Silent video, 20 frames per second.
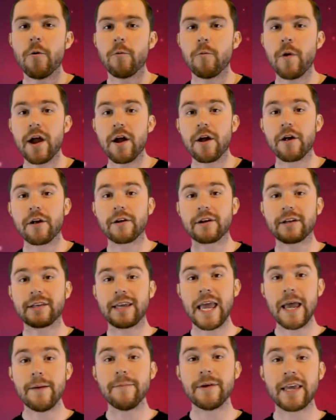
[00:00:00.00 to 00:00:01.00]
where
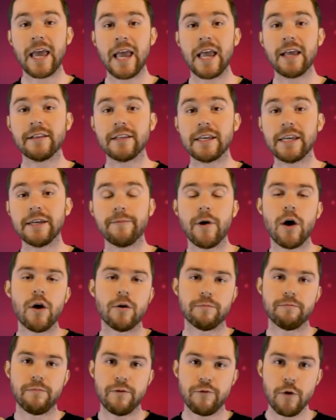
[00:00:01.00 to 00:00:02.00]
Cam and Kayleigh,
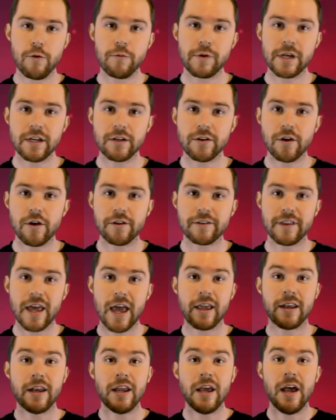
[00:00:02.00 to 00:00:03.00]
oh, before we get into all
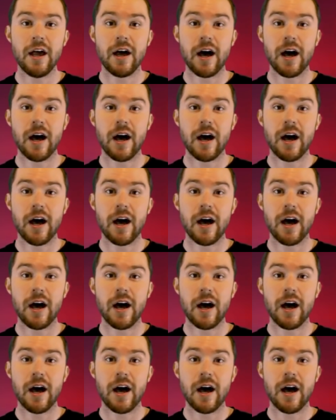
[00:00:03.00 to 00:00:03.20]
that,